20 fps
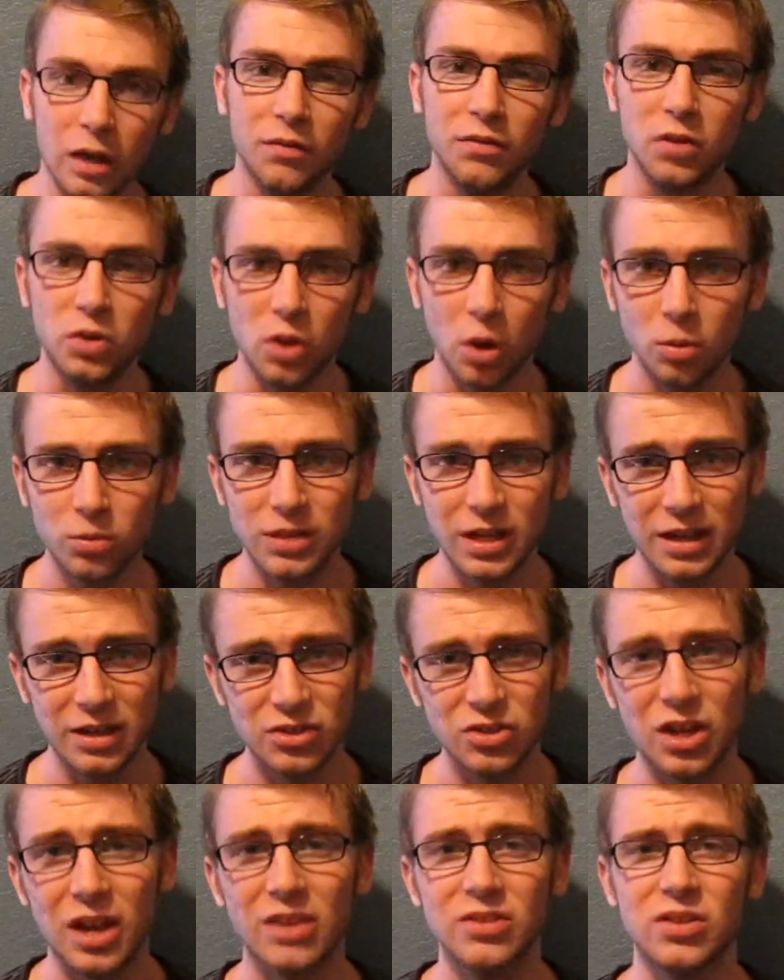If you don't take a
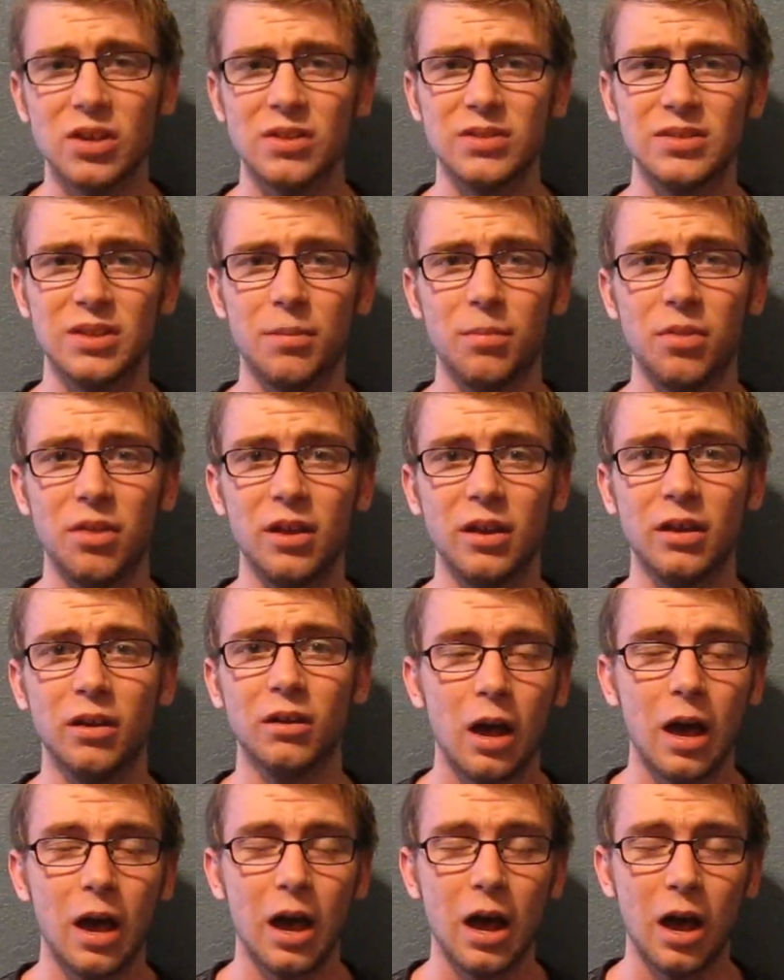chance on something,
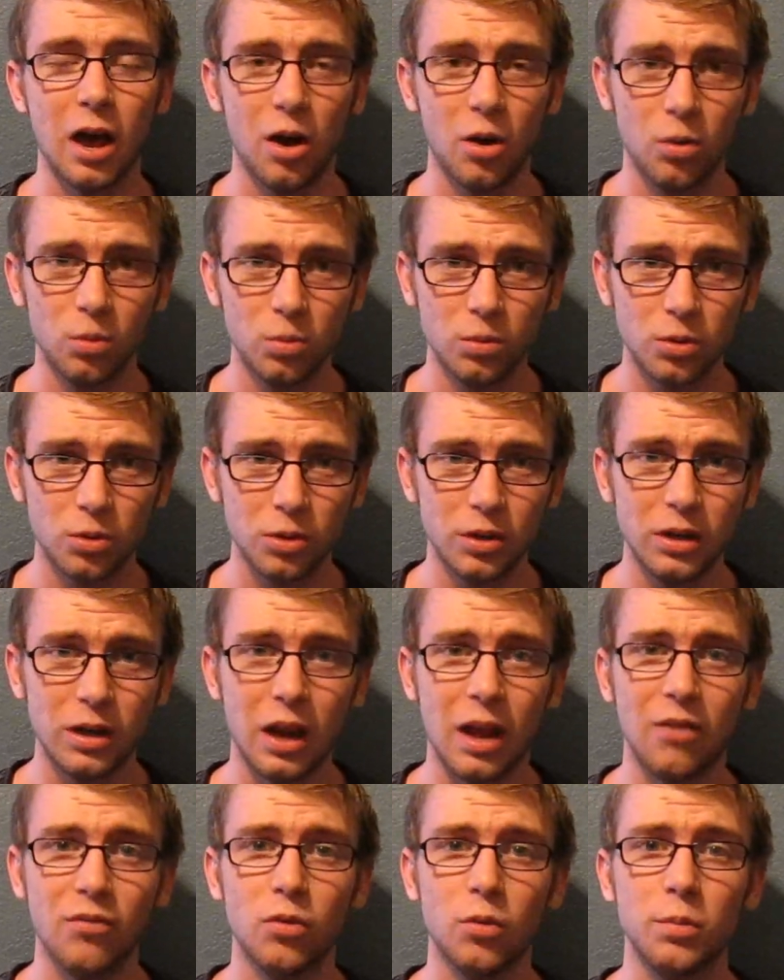how could it
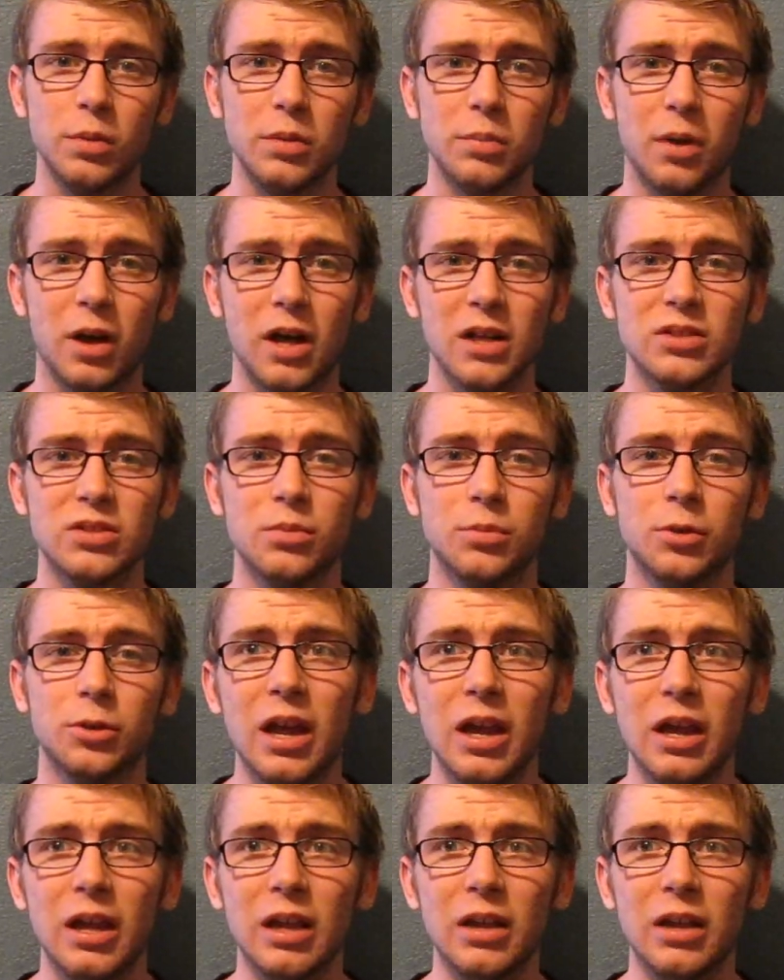ever be possible?